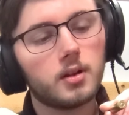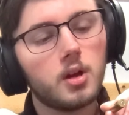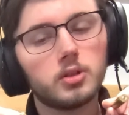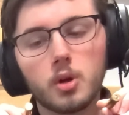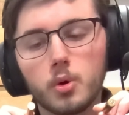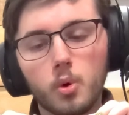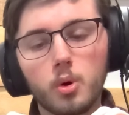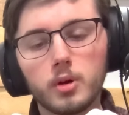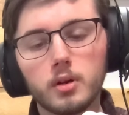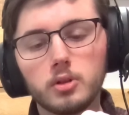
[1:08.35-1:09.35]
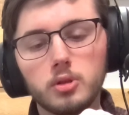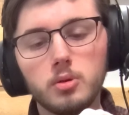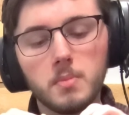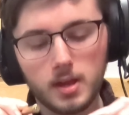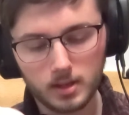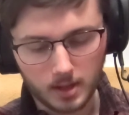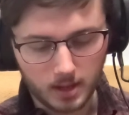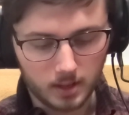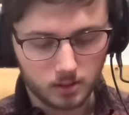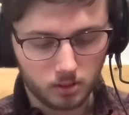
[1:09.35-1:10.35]
So in order to make
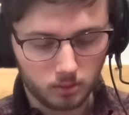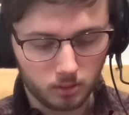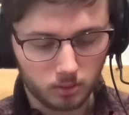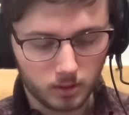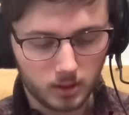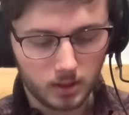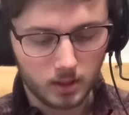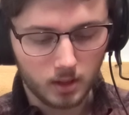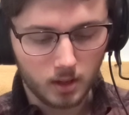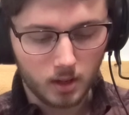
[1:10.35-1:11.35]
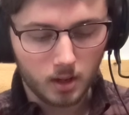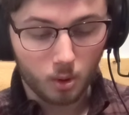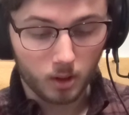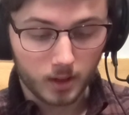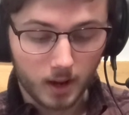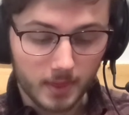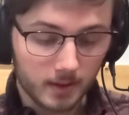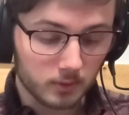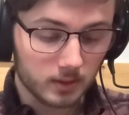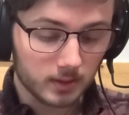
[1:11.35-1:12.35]
a 223 or a gun that
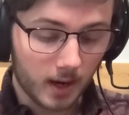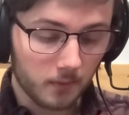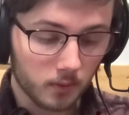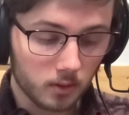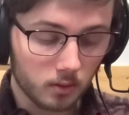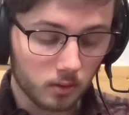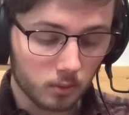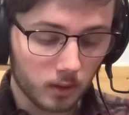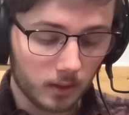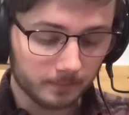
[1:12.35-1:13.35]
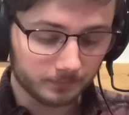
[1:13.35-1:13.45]
was designed for 223